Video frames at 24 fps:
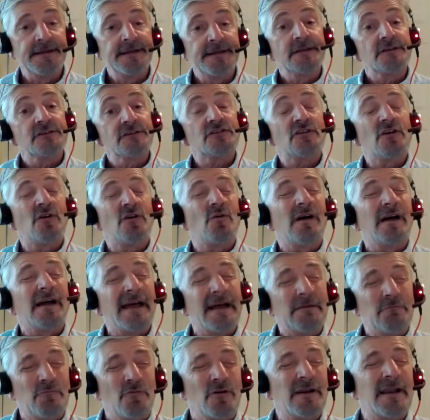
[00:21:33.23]
So
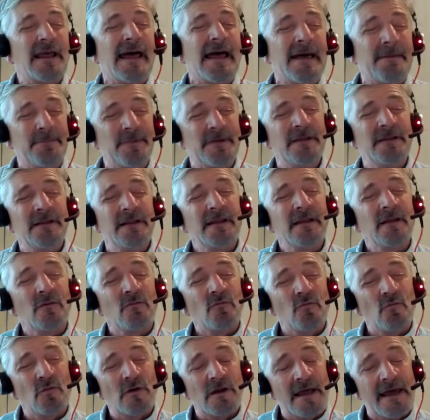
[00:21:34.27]
what happened
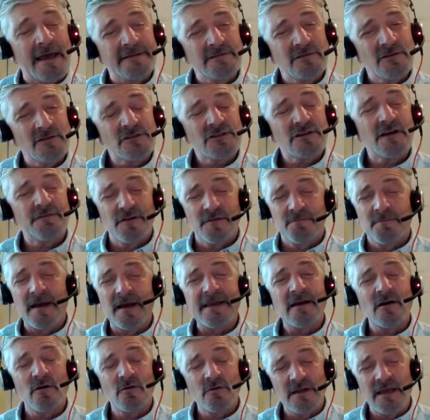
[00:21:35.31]
when I discovered my
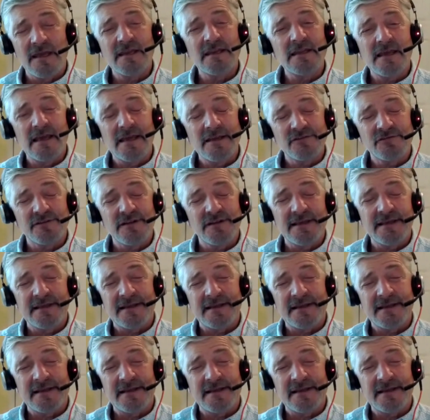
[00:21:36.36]
own ADHD,